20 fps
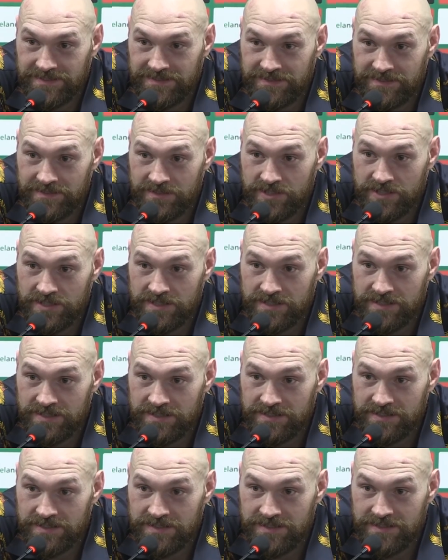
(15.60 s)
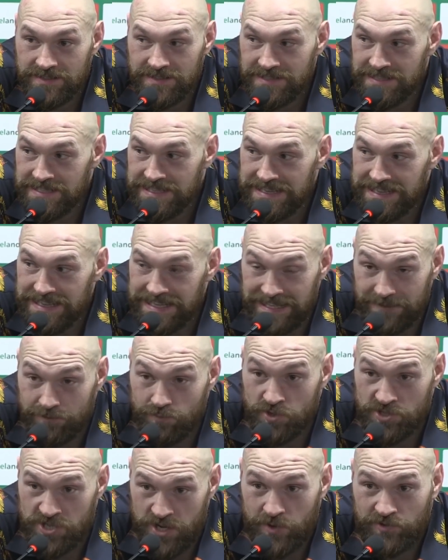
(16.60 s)
Most definitely can.
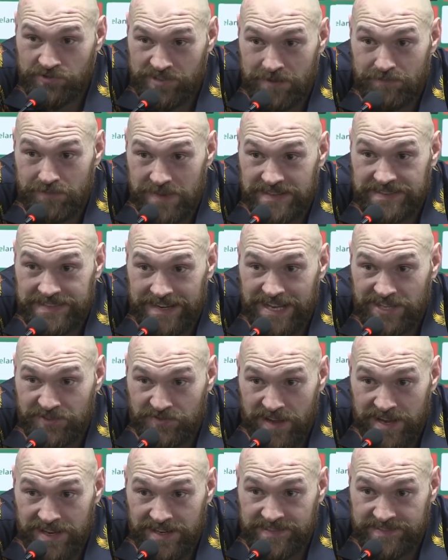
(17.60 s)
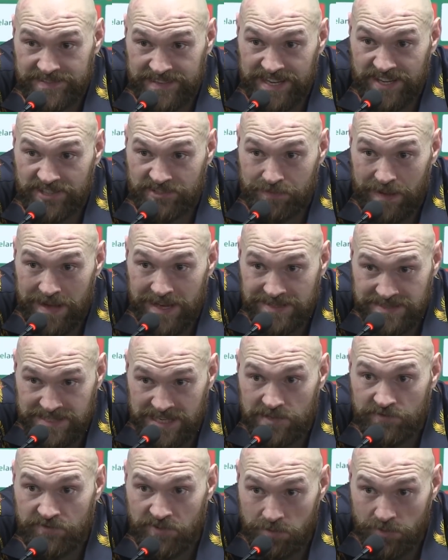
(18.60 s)
Would you send me to Las Vegas to get sparked
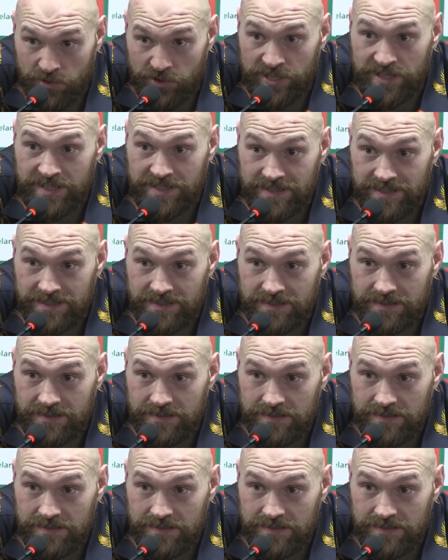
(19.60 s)
out for money?